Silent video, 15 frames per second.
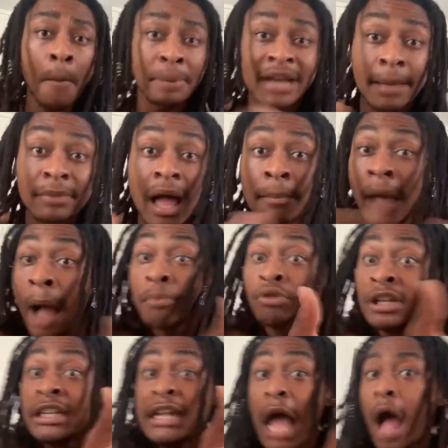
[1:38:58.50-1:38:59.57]
But I'm, I'm, I'm
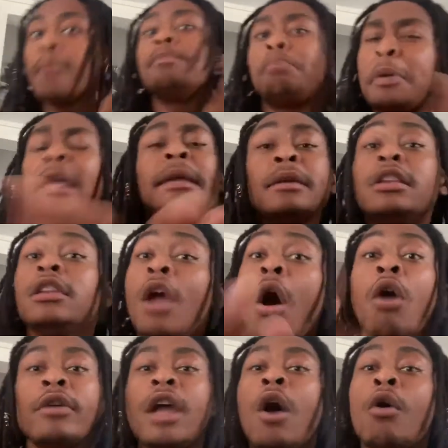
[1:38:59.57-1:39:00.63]
really, I'm,
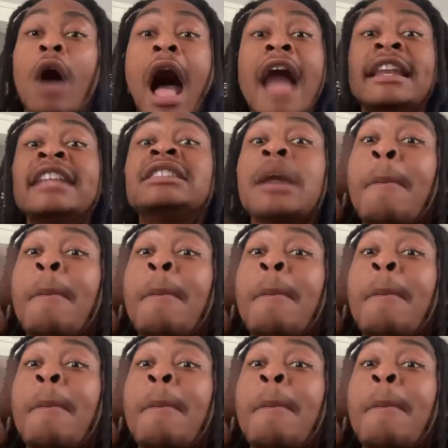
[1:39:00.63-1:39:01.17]
yo, yo, I need